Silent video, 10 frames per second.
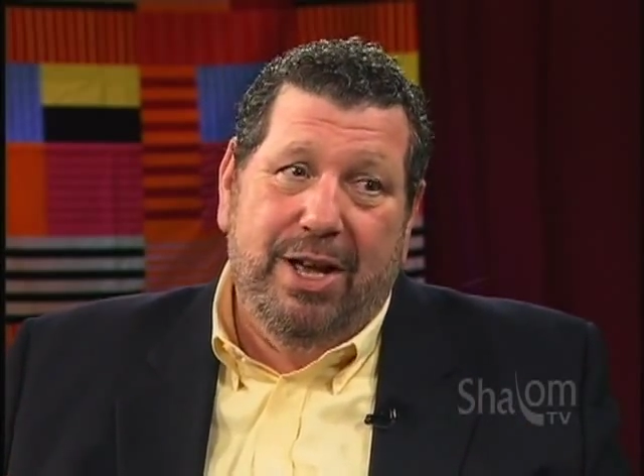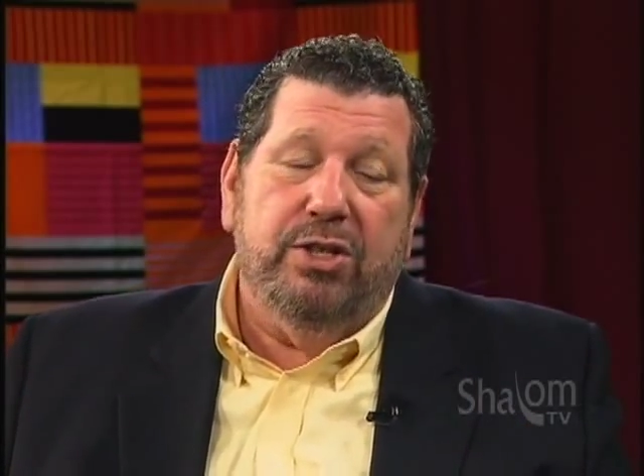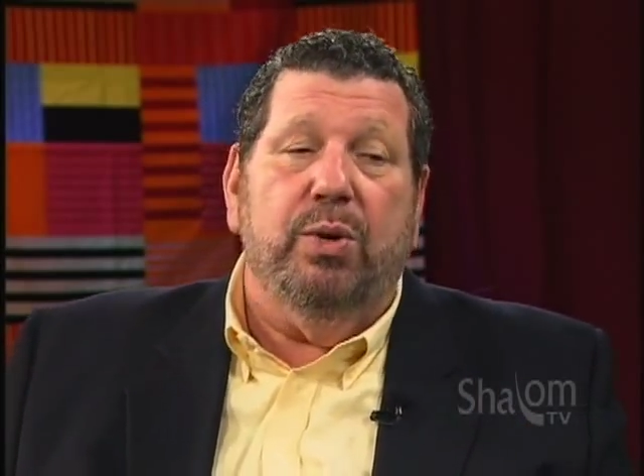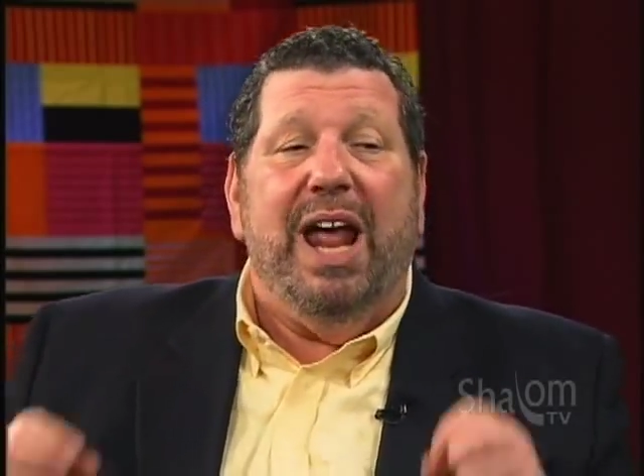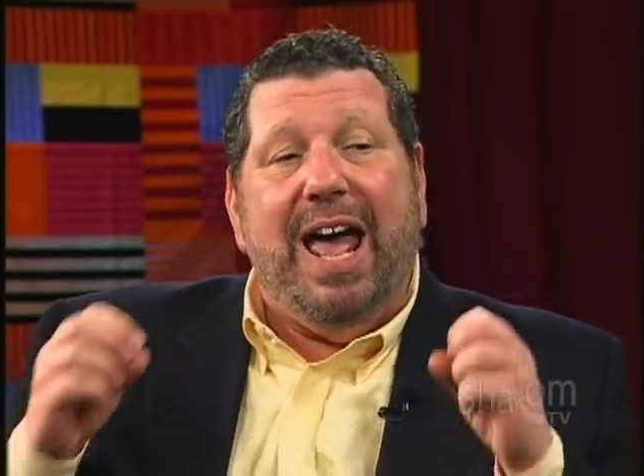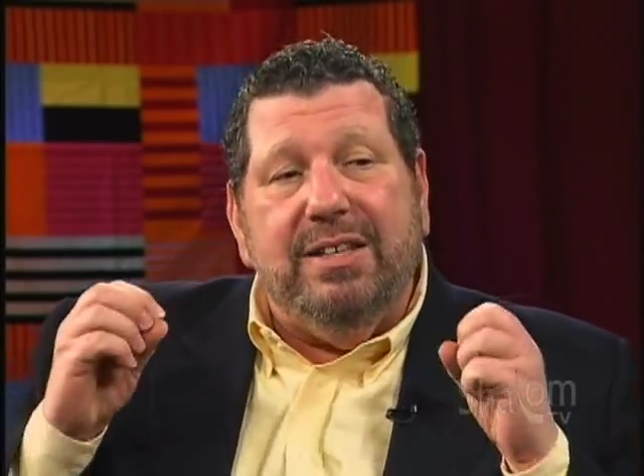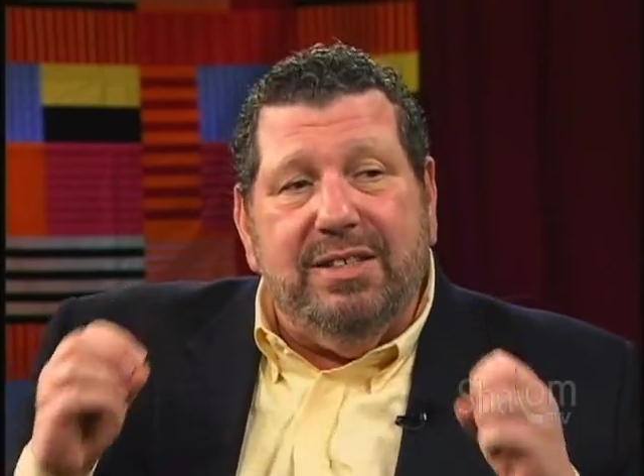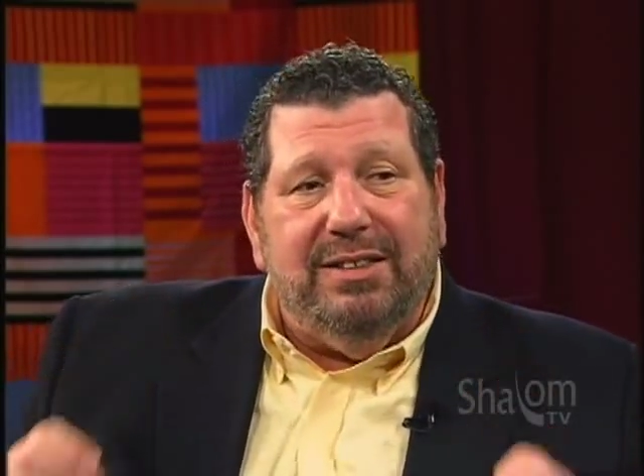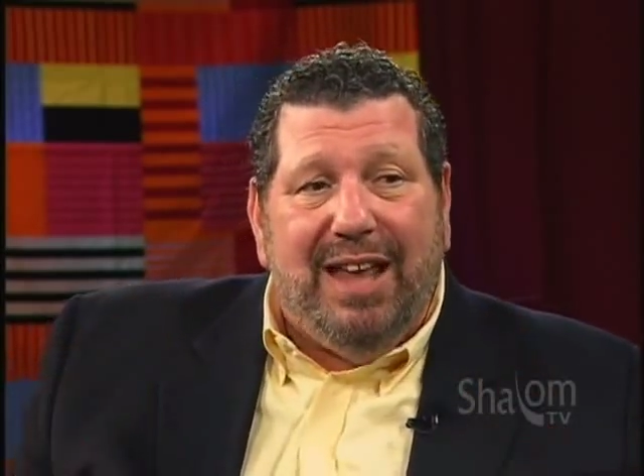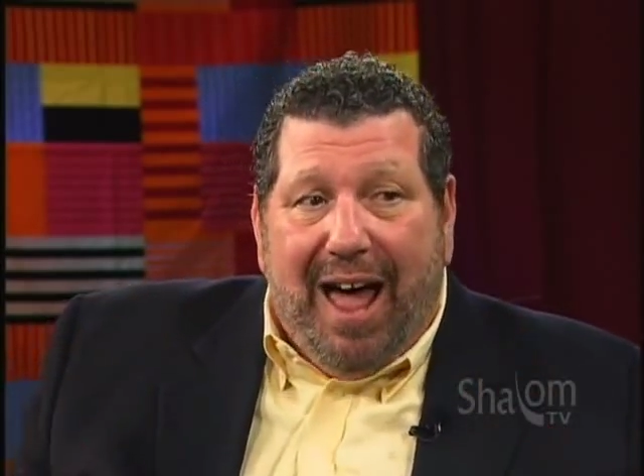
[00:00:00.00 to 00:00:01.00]
So it has
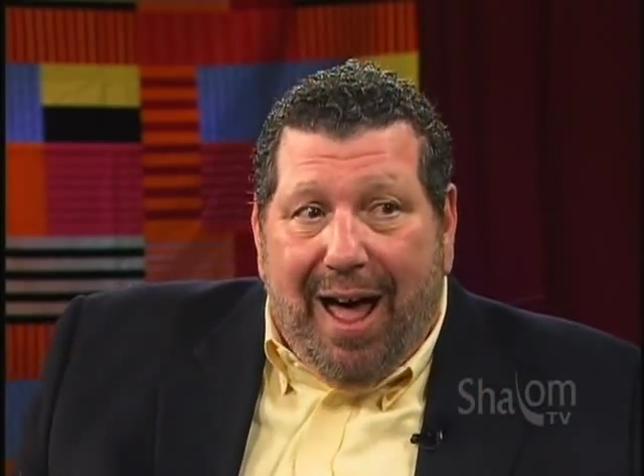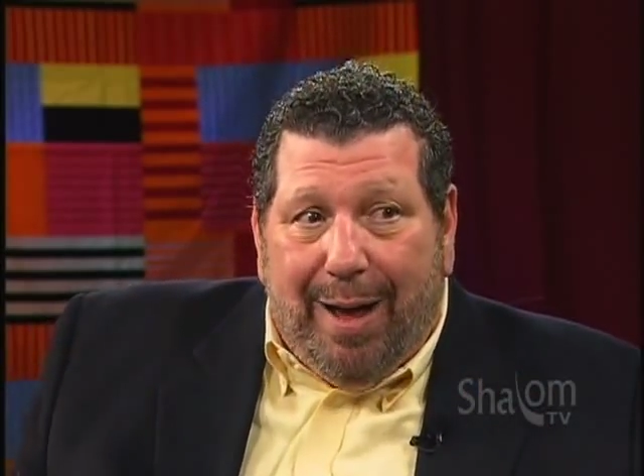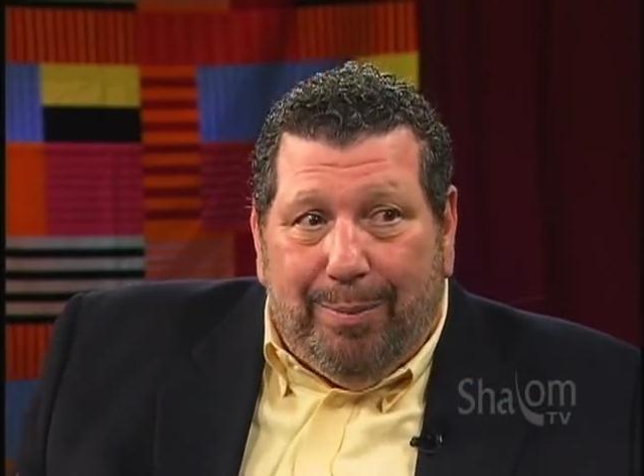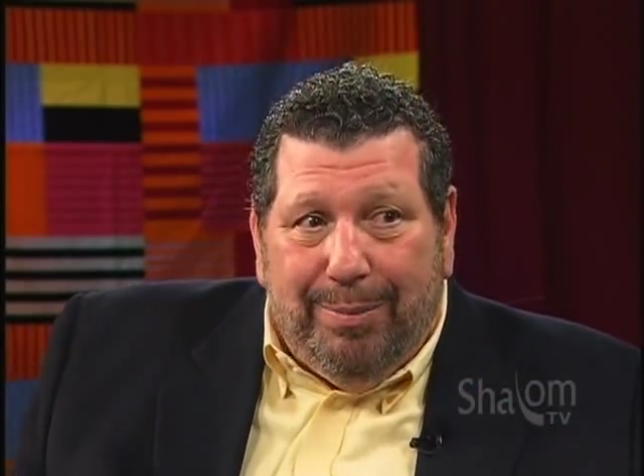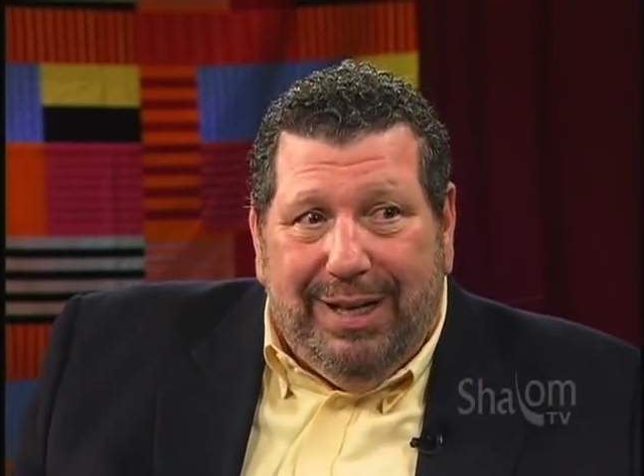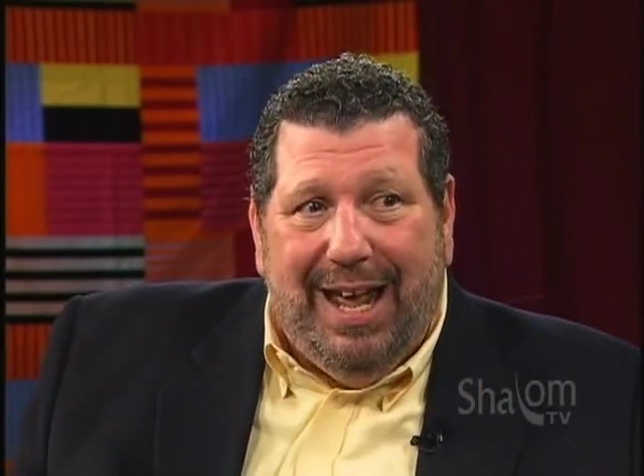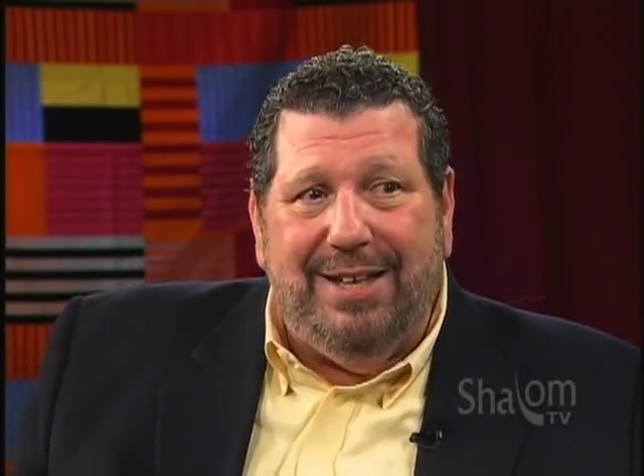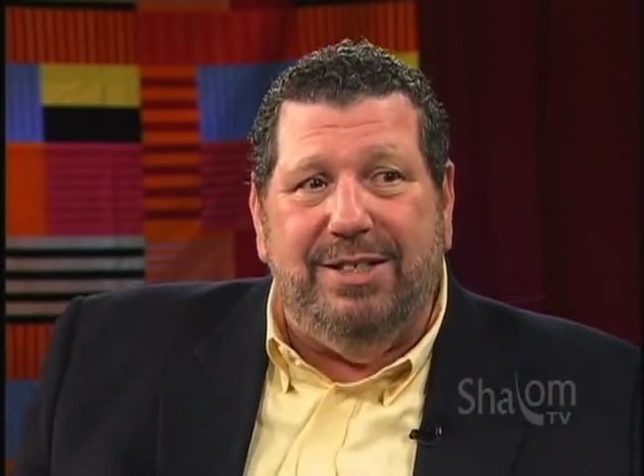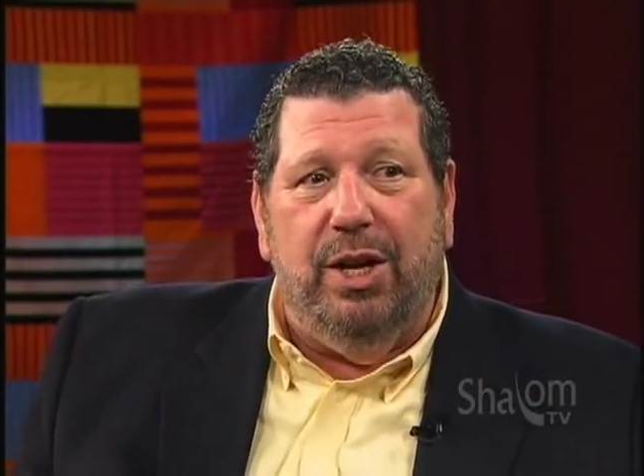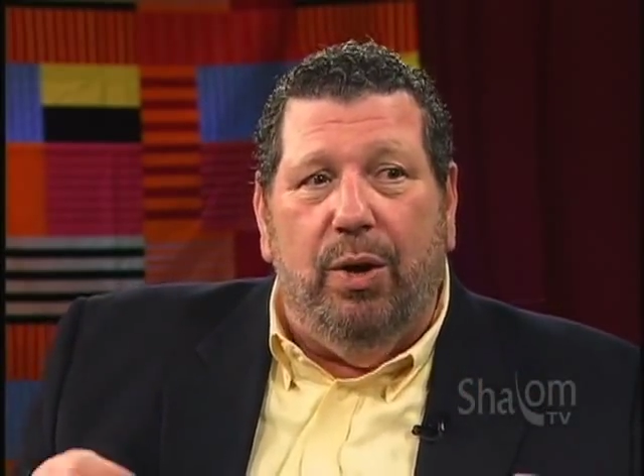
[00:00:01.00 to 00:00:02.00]
the tom, it
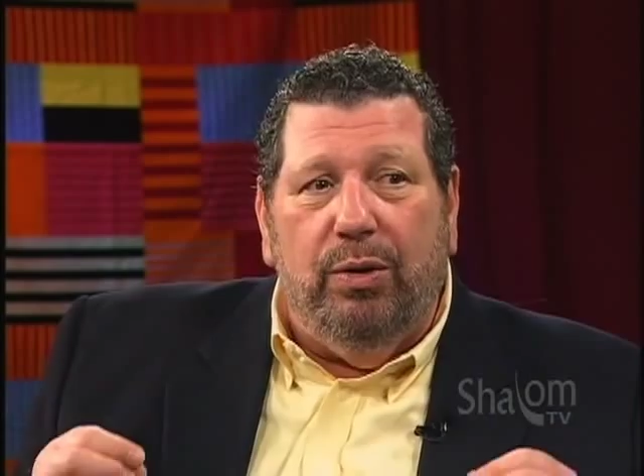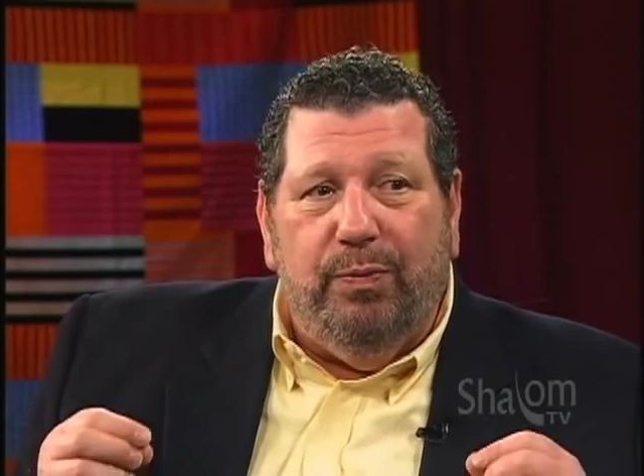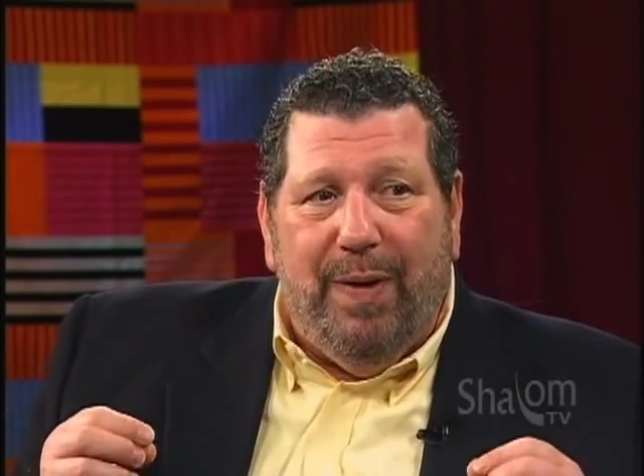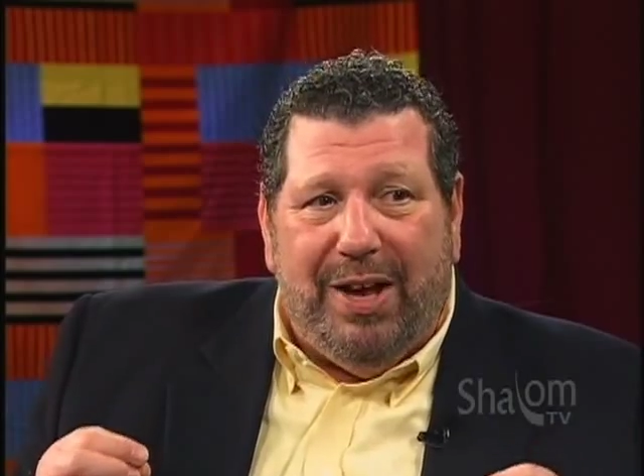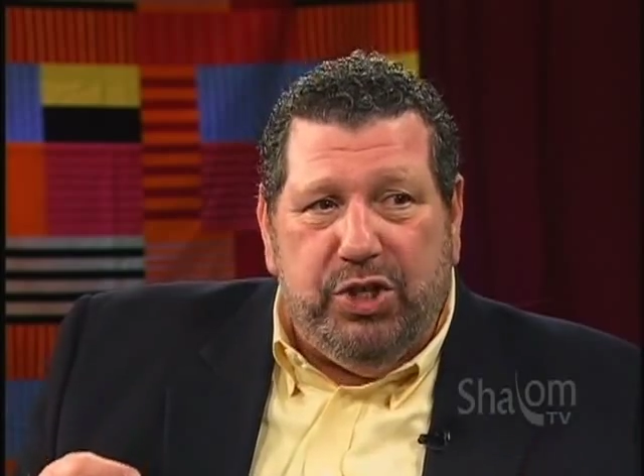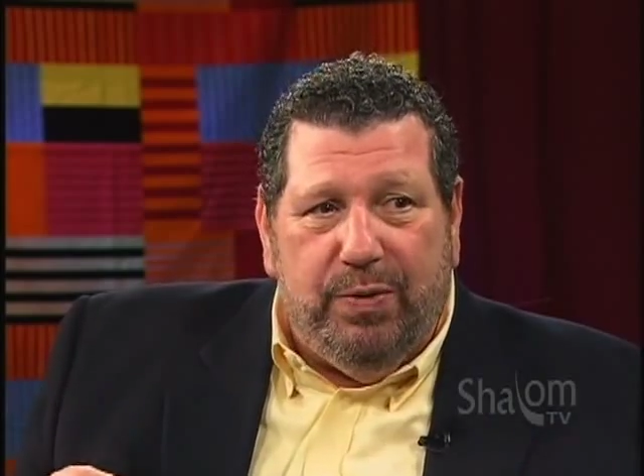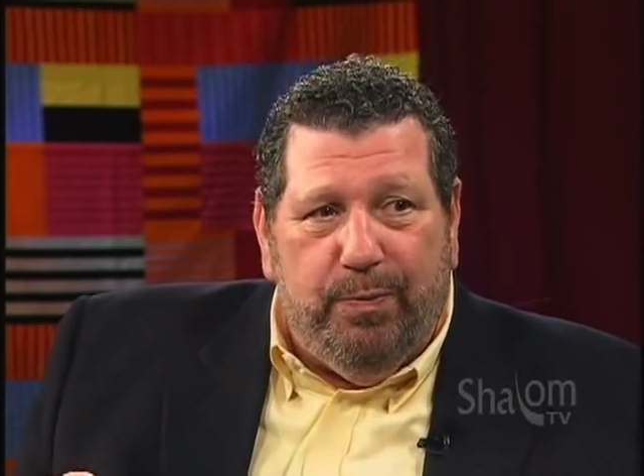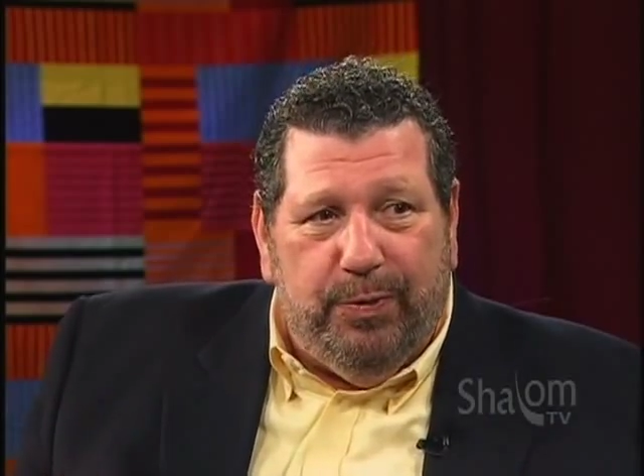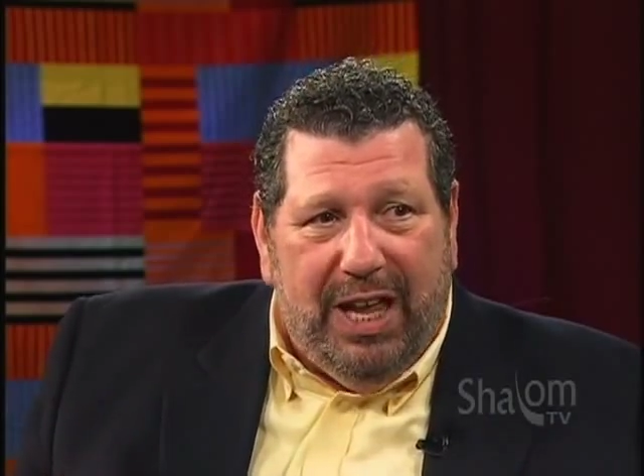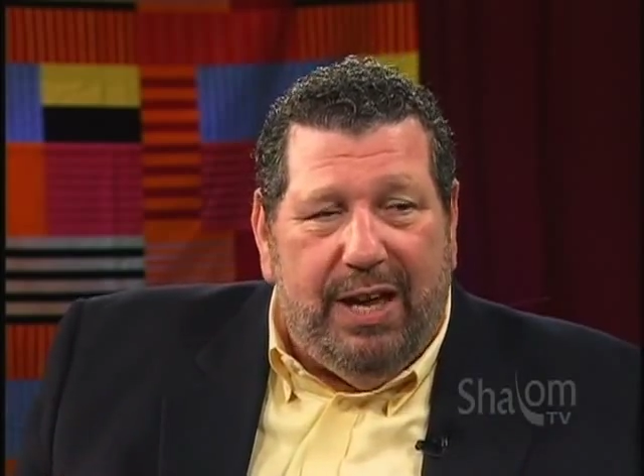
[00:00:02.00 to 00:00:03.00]
has the old fashioned
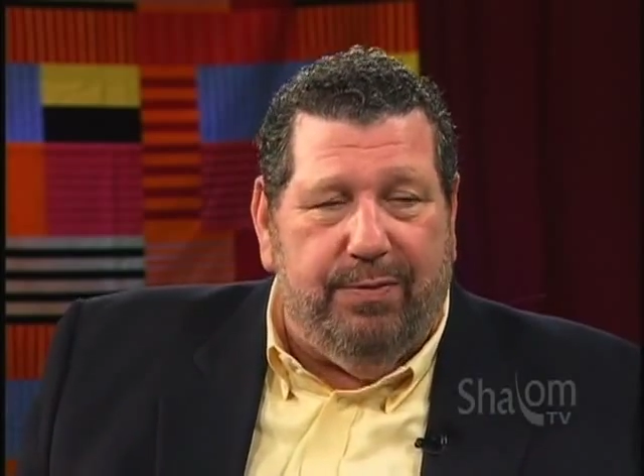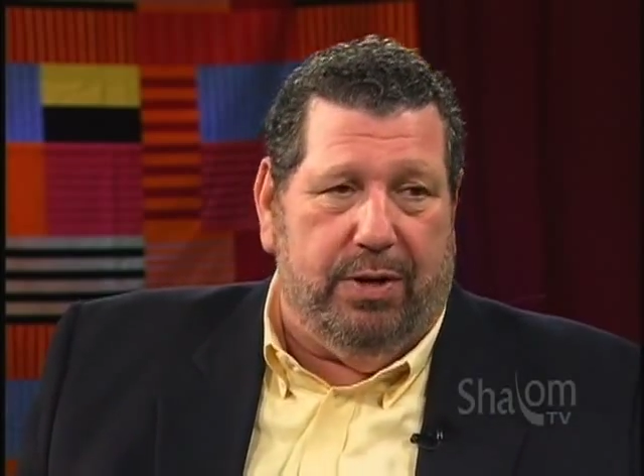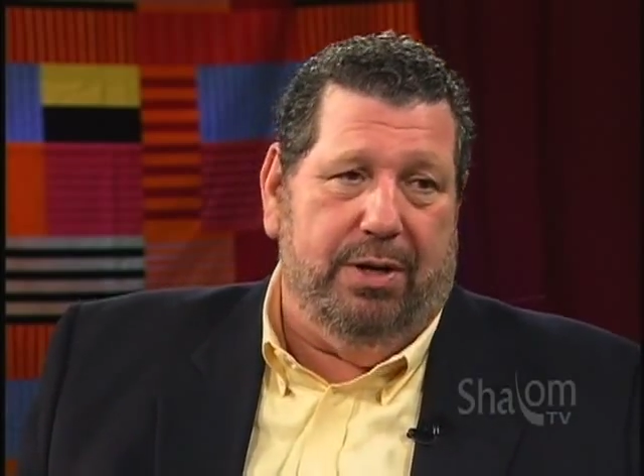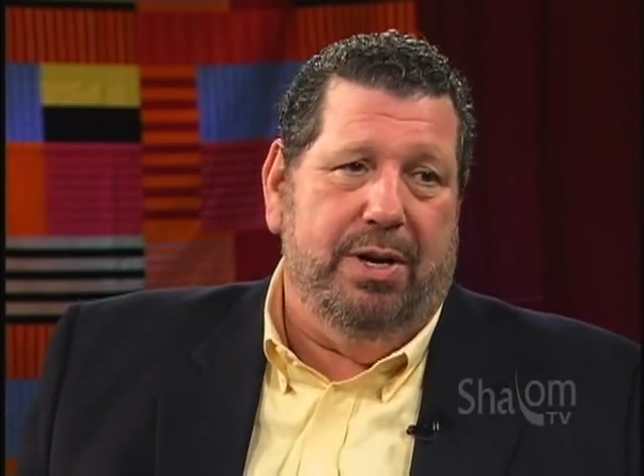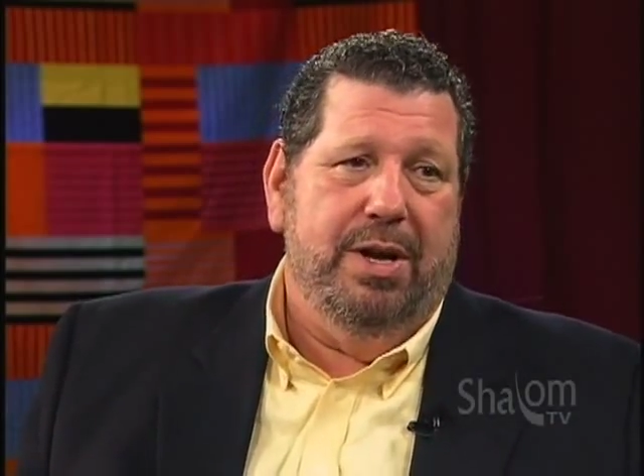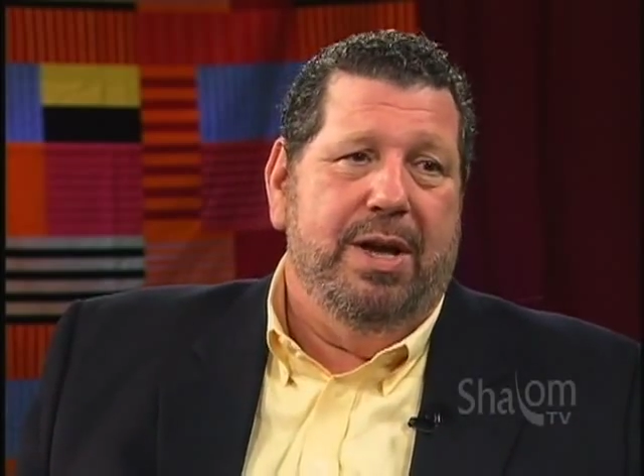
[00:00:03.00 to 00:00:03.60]
flavor